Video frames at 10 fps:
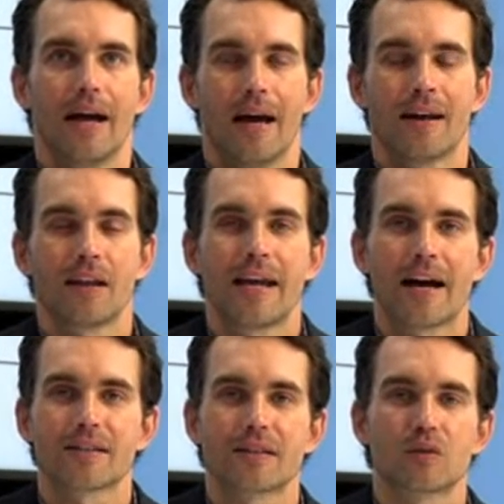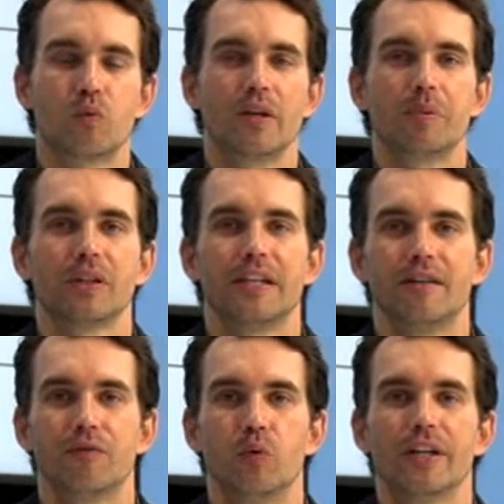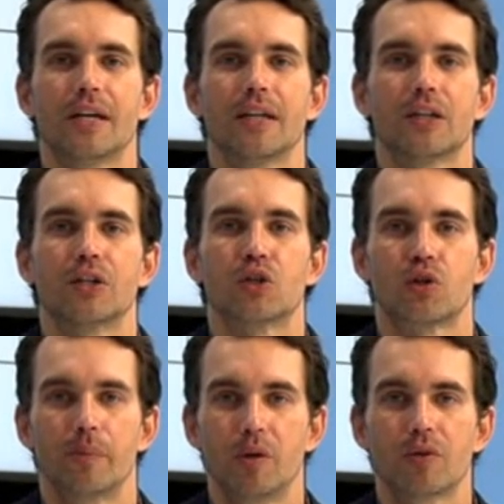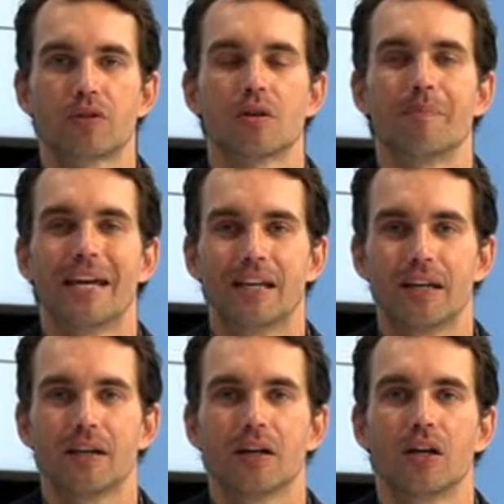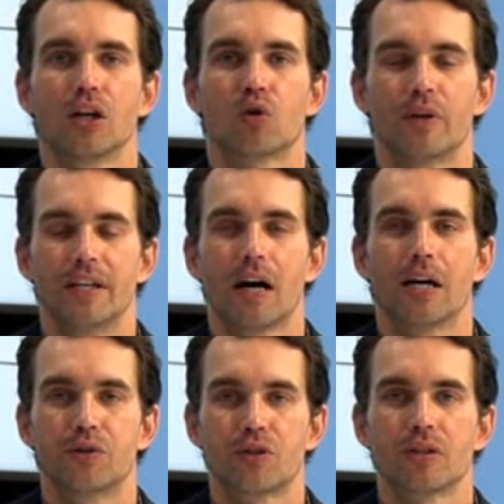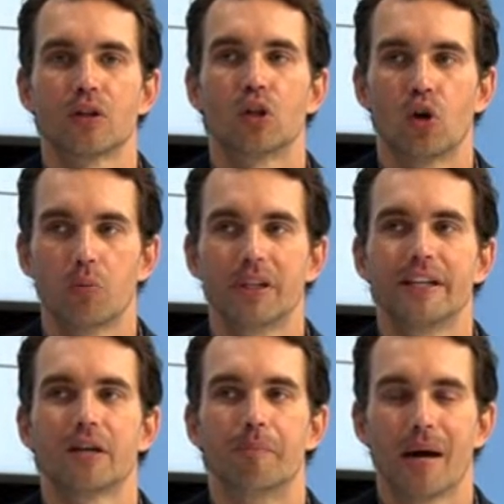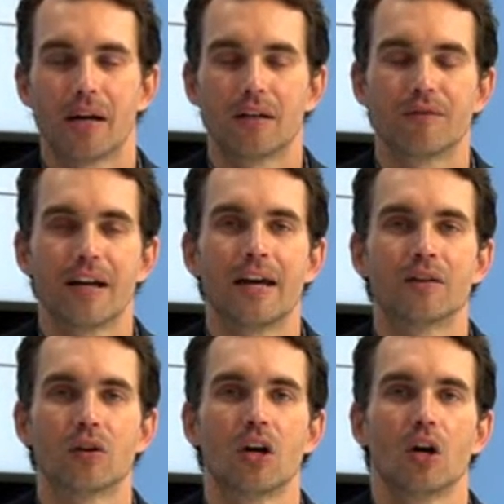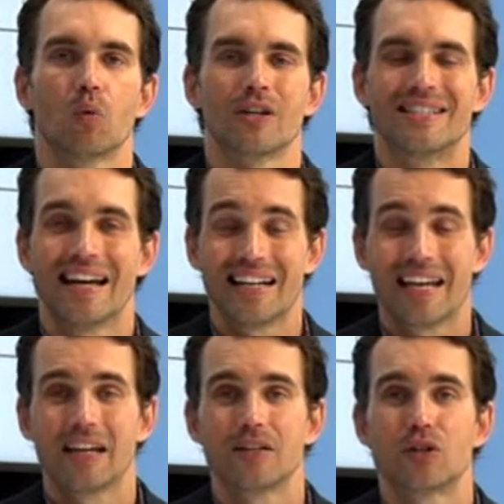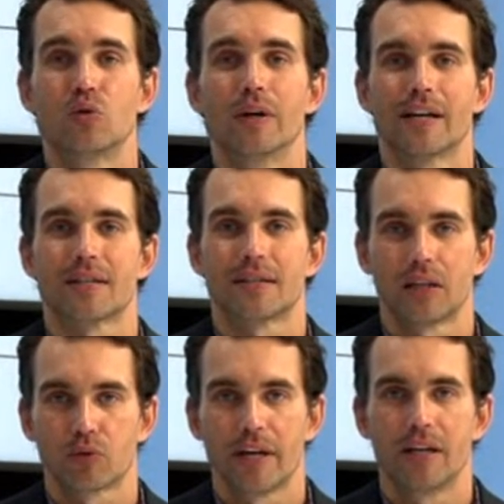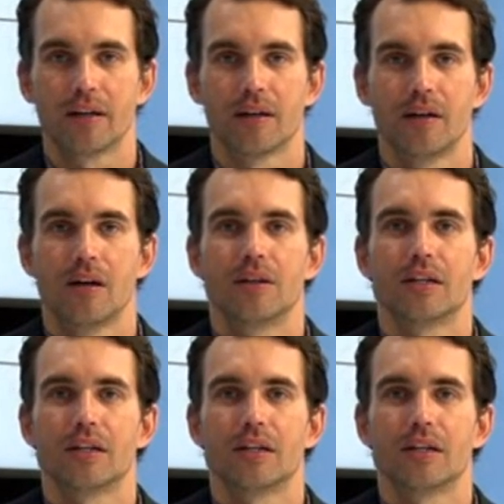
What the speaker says: At Aliaxis, we believe we can contribute to making green hydrogen globally competitive, and we're dedicated to accelerating the